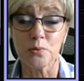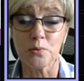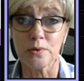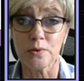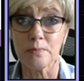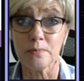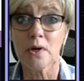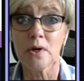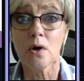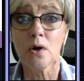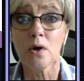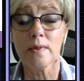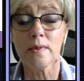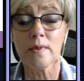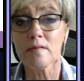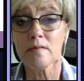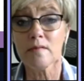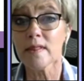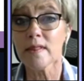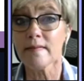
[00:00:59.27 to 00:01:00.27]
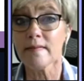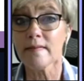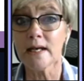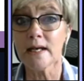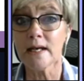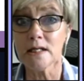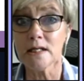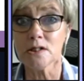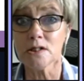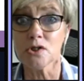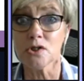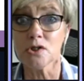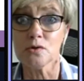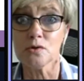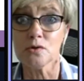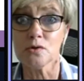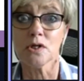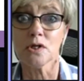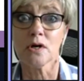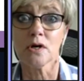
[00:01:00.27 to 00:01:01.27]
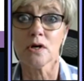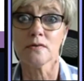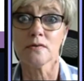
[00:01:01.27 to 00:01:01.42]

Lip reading: them with everything they need to do to look after